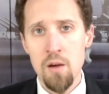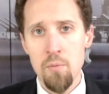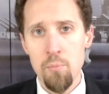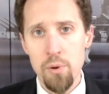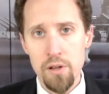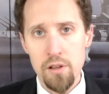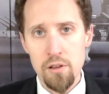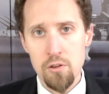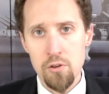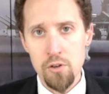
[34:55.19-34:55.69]

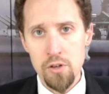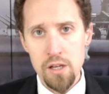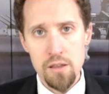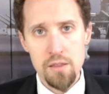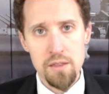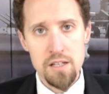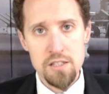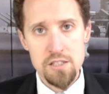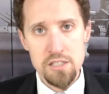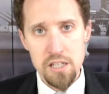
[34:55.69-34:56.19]
But look at
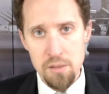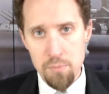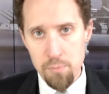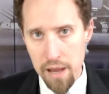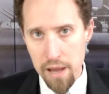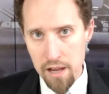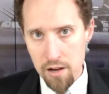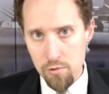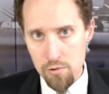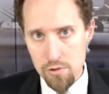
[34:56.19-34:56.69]
things like
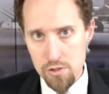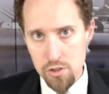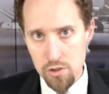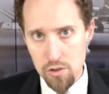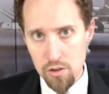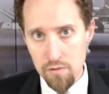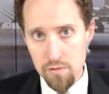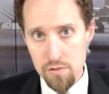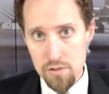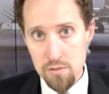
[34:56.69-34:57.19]
bank
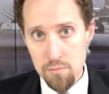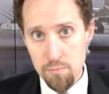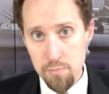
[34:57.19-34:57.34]
reserves.